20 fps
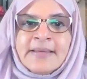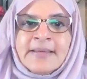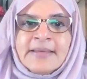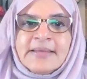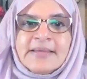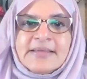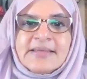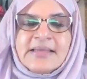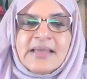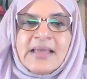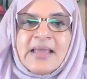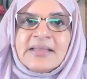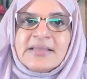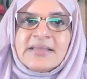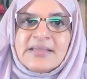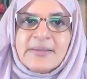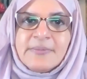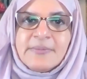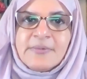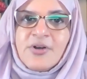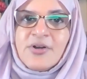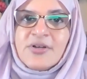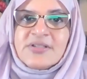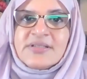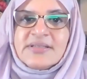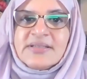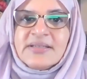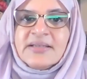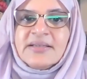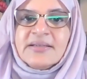this ends up
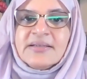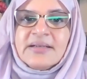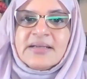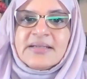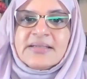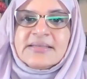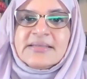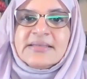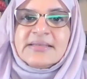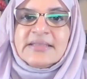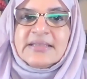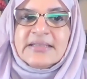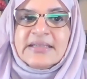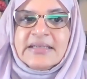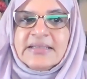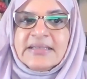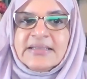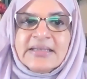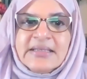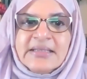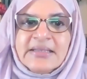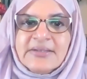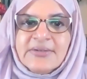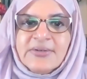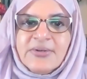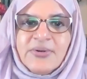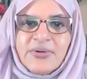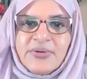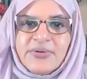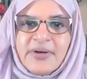costing us dearly in the
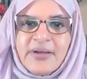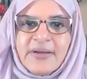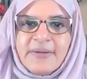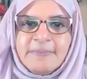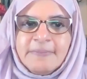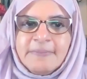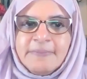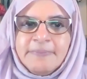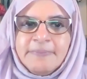long run.